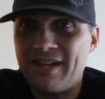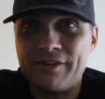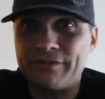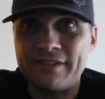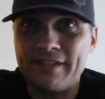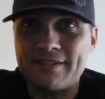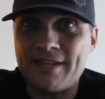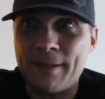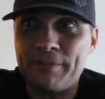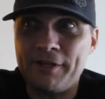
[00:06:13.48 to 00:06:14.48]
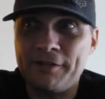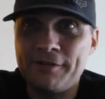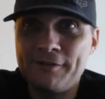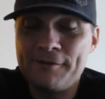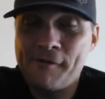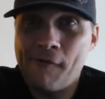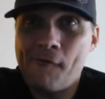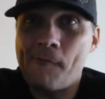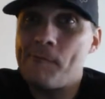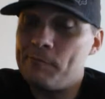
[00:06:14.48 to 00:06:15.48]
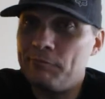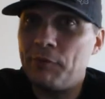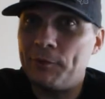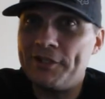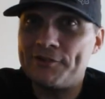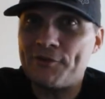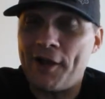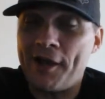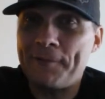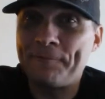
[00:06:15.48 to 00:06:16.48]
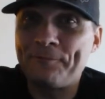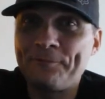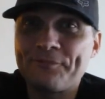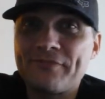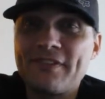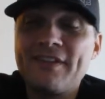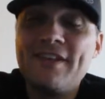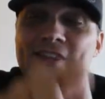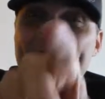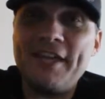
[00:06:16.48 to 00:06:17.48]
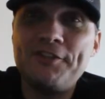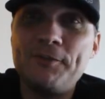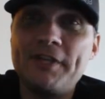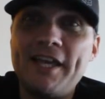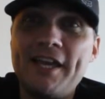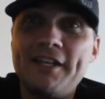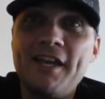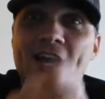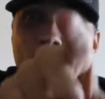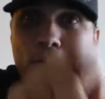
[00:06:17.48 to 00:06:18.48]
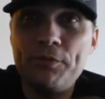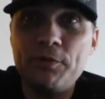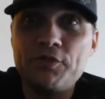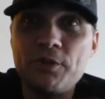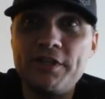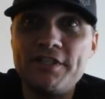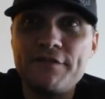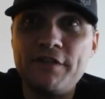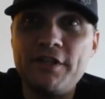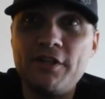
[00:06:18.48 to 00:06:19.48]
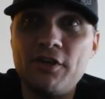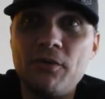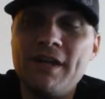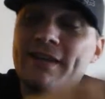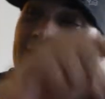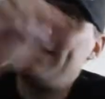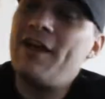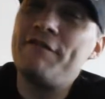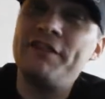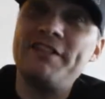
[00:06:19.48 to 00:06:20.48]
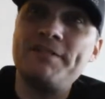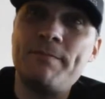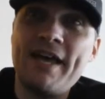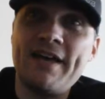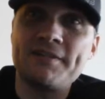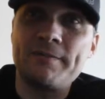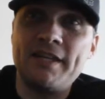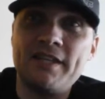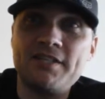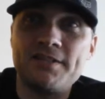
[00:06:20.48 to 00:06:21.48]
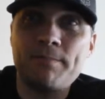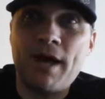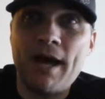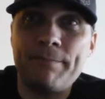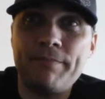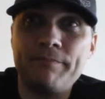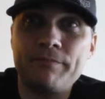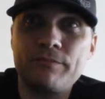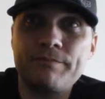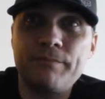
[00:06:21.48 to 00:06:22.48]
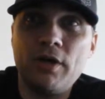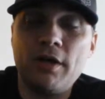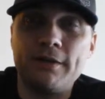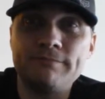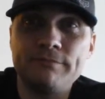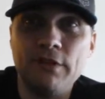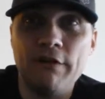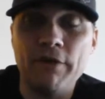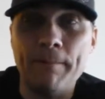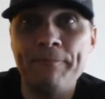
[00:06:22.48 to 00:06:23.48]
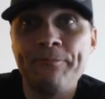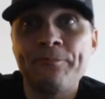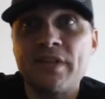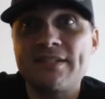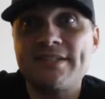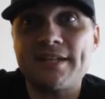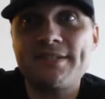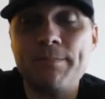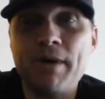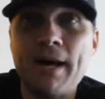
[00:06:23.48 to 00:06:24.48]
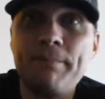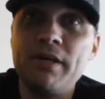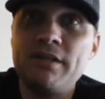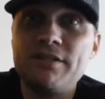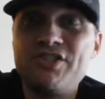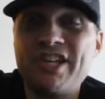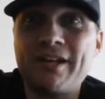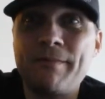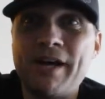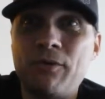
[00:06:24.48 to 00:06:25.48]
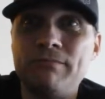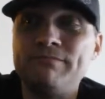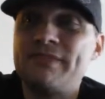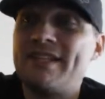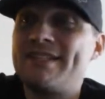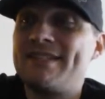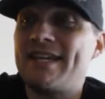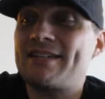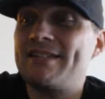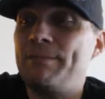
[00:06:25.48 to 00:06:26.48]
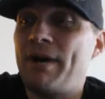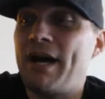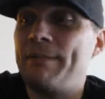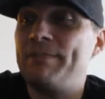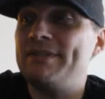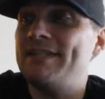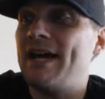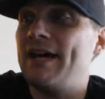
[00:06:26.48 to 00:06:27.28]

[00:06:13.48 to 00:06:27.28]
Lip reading: I don't think that's happening. But we can try. Thank you again. Hope you enjoyed this video. Loving these bags, man. They just pop. Oh, loving them. Sexypop. Check them out, sexypop.us